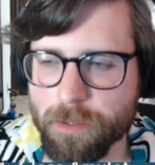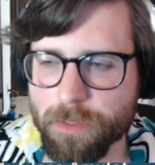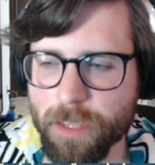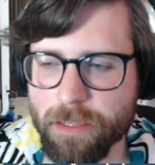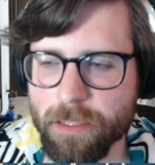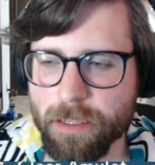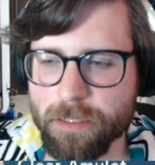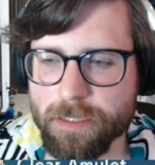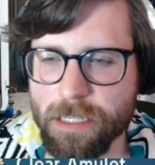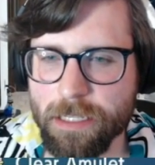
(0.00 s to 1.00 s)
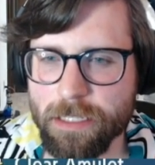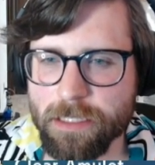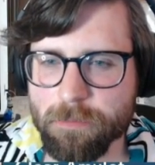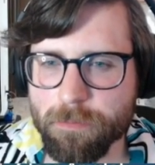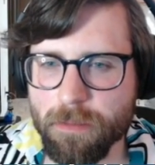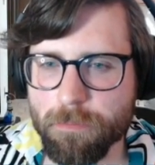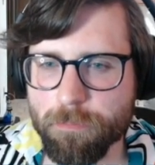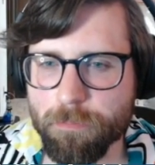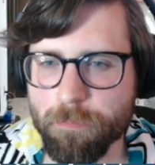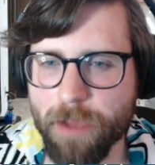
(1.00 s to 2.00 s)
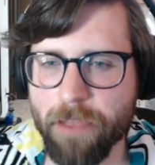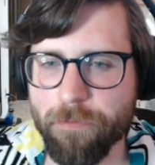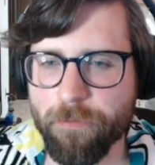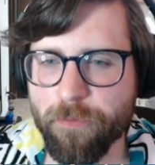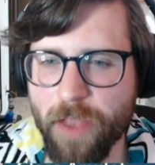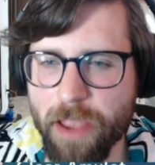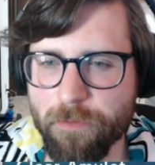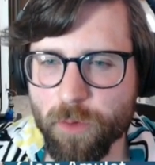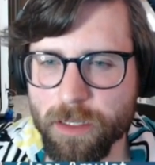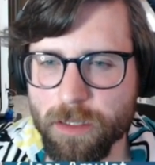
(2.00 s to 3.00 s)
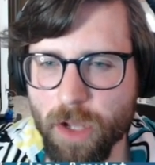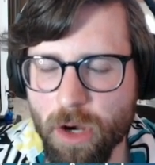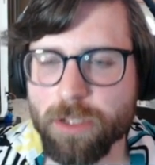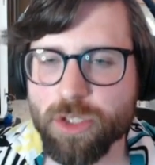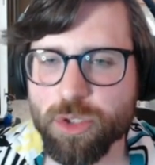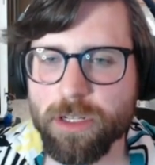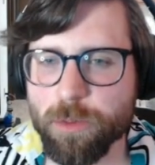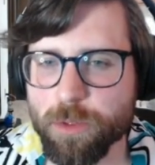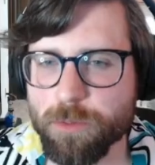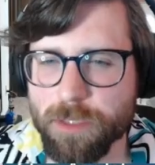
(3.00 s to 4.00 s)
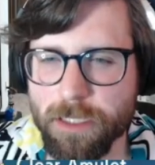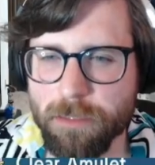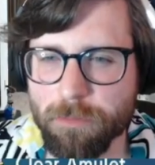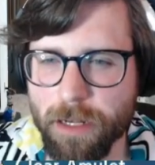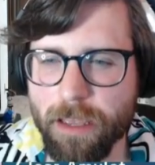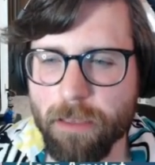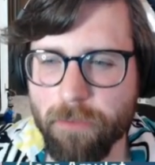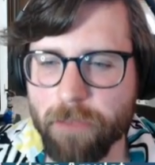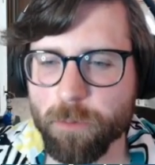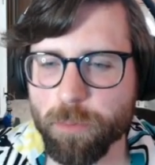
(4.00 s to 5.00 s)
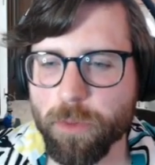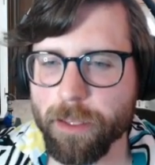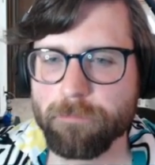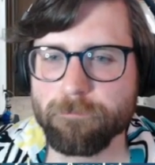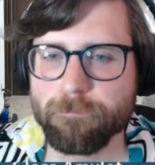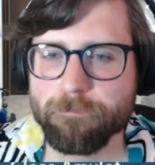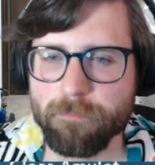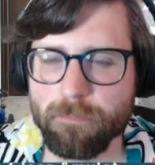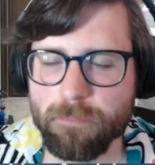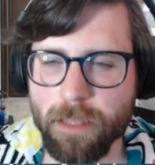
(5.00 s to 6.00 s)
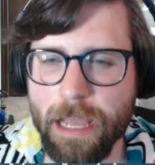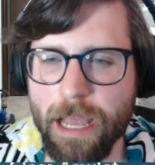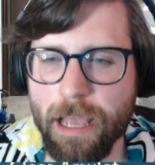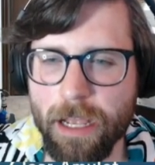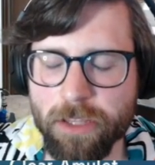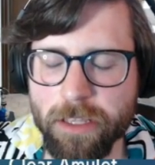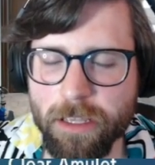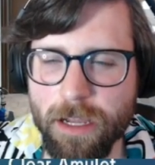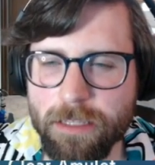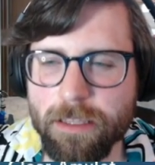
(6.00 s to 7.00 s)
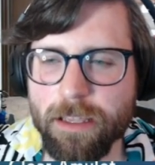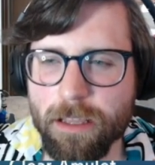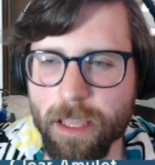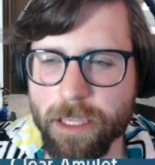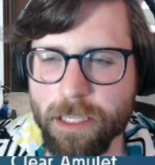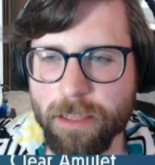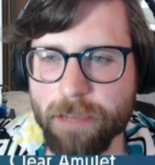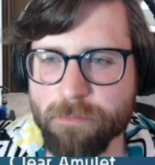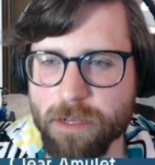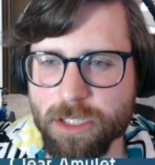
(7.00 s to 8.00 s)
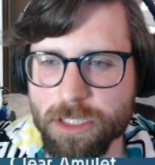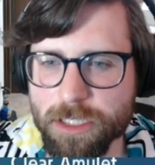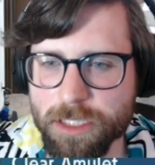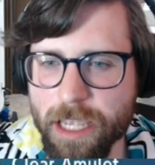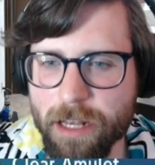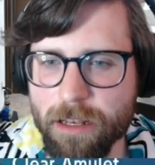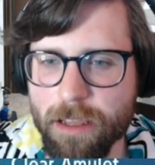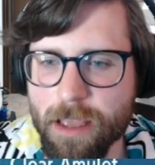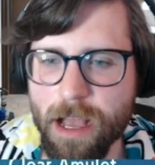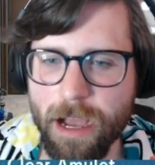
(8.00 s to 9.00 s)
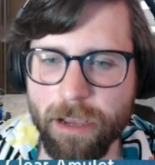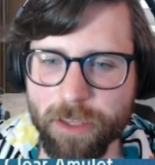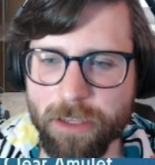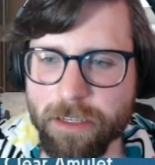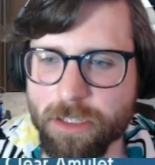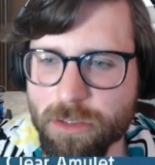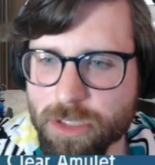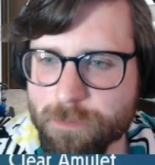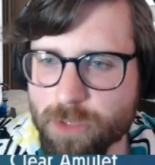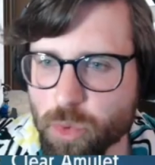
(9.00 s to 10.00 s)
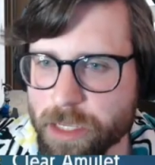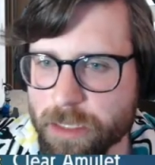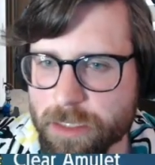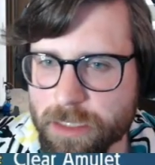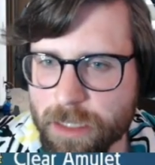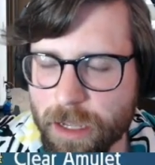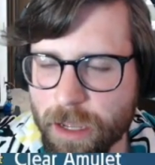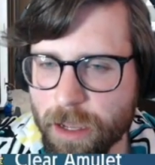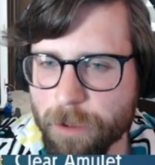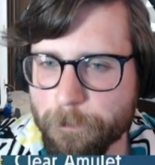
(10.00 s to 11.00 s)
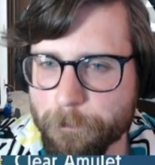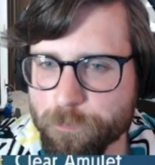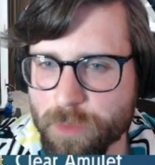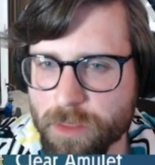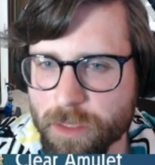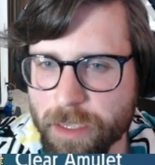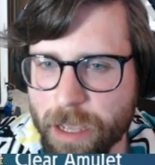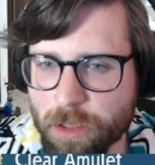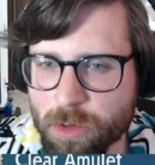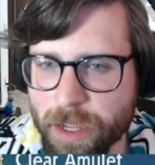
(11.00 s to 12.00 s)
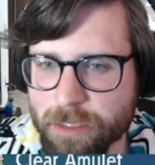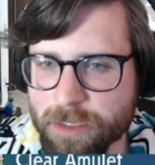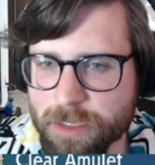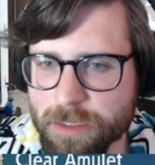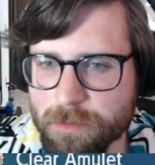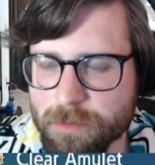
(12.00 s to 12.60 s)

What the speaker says: that this is my favorite hard Trick Room team that I have ever played. Like, I think I like it that much to say it. I think it could use some tweaks. The Calyrex,